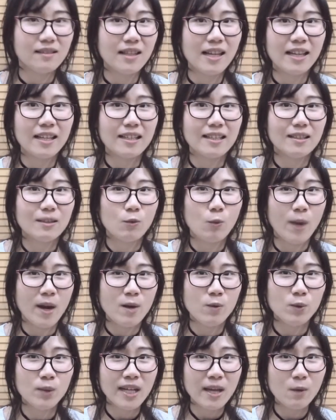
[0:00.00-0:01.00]
like,
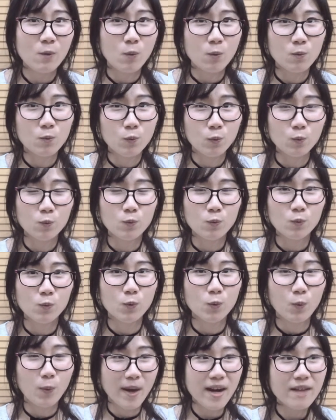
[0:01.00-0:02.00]
where would I
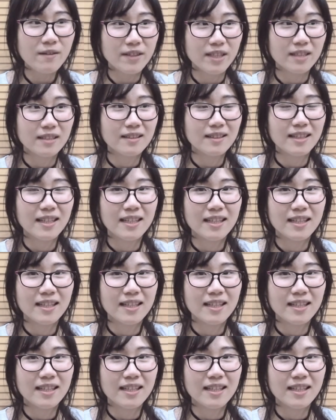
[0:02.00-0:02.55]
wear it?